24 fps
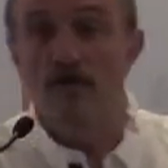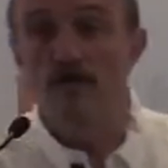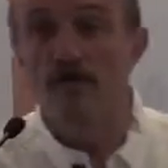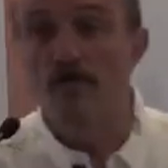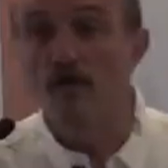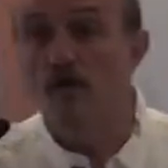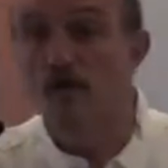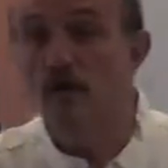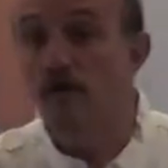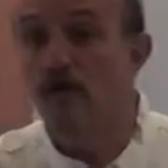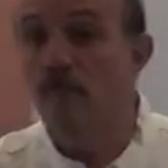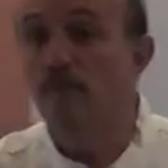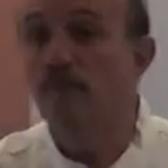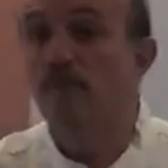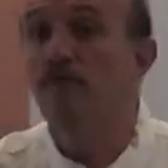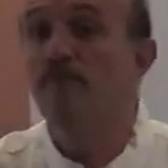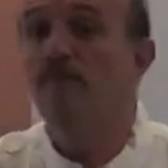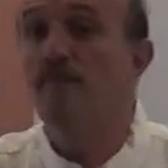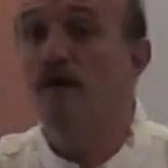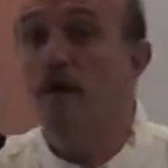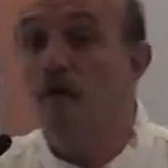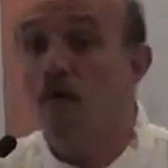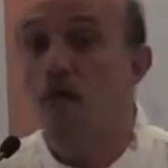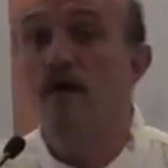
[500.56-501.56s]
the
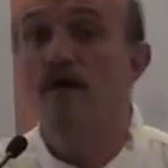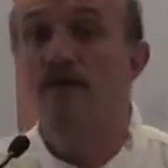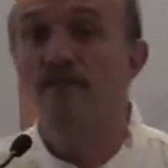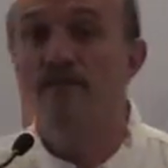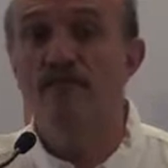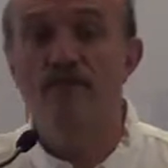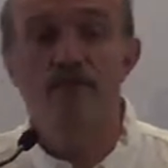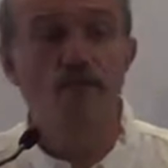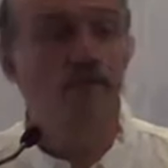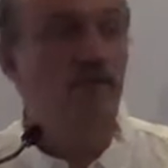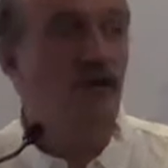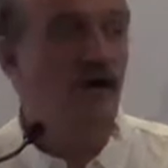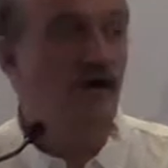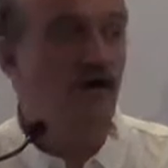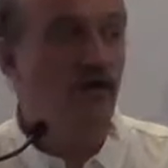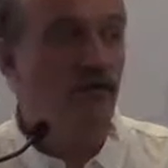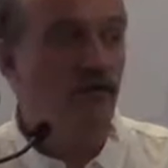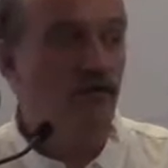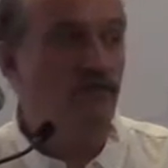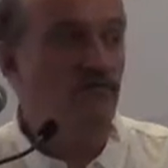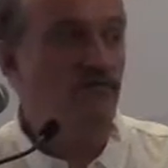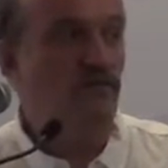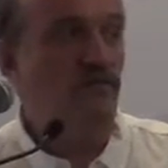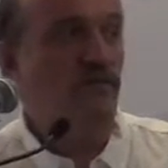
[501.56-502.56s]

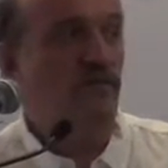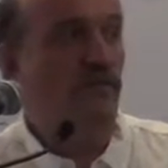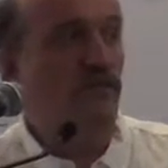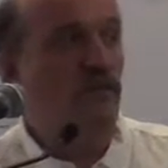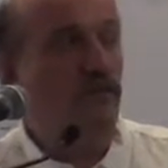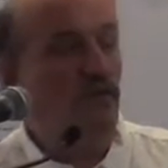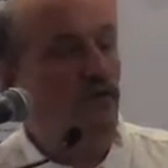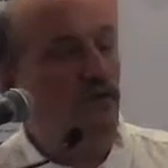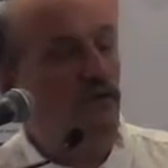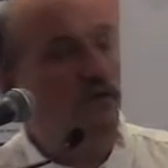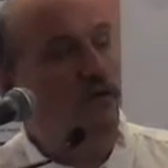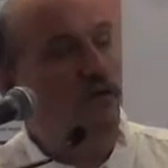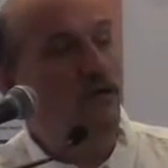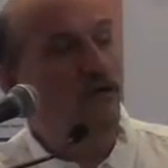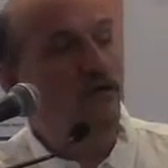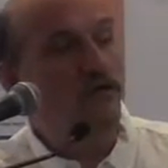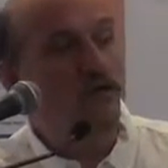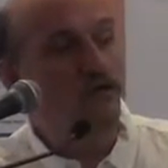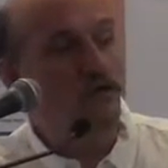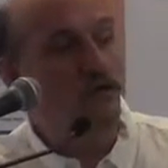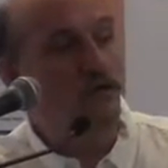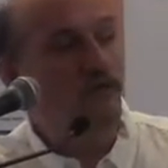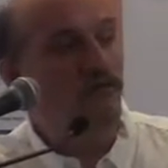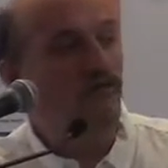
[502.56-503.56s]
riders
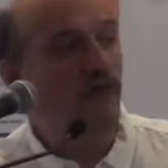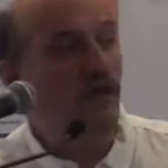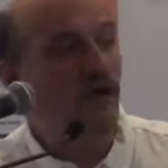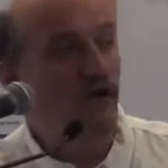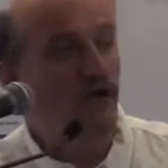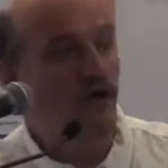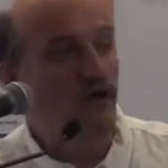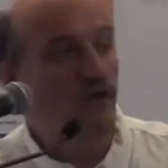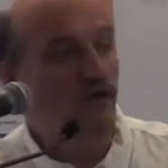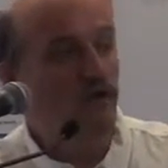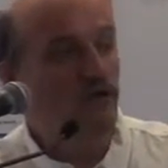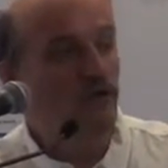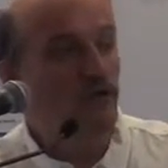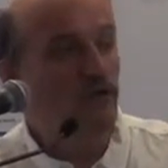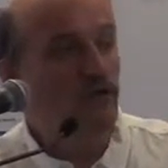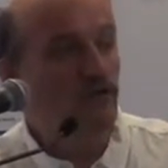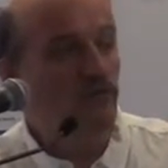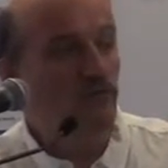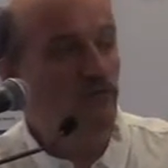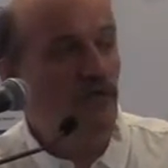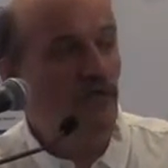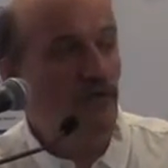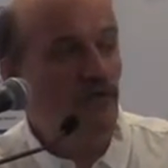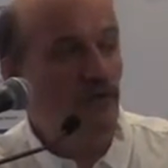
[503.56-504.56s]
use their own
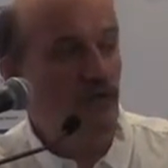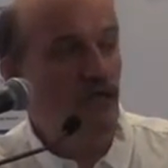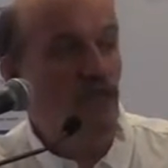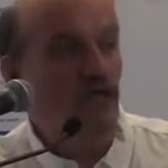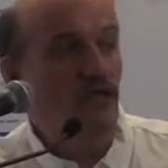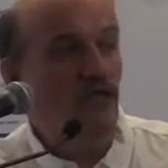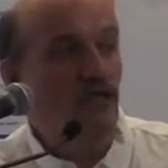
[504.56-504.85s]
motorbike.